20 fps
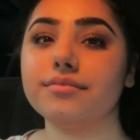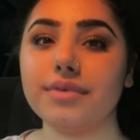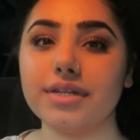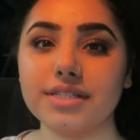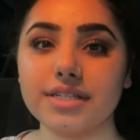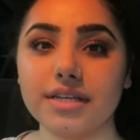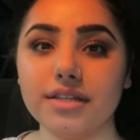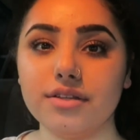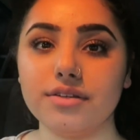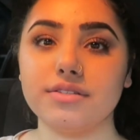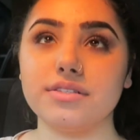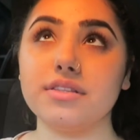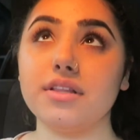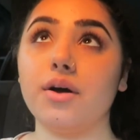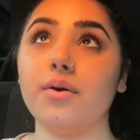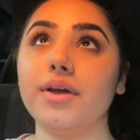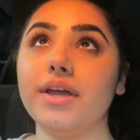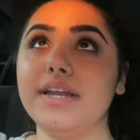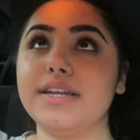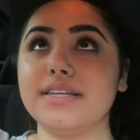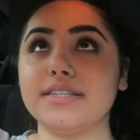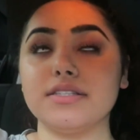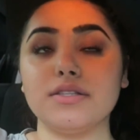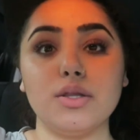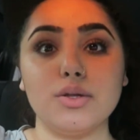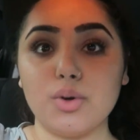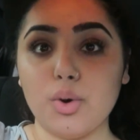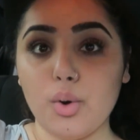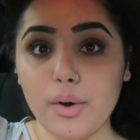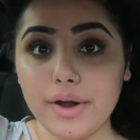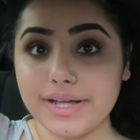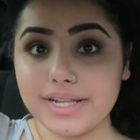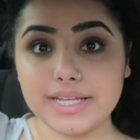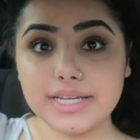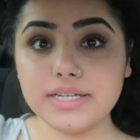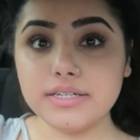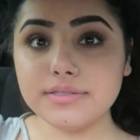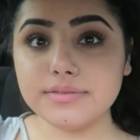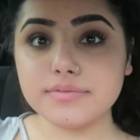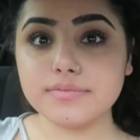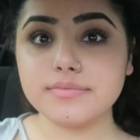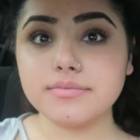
My skin looks glowing, it doesn't look oily.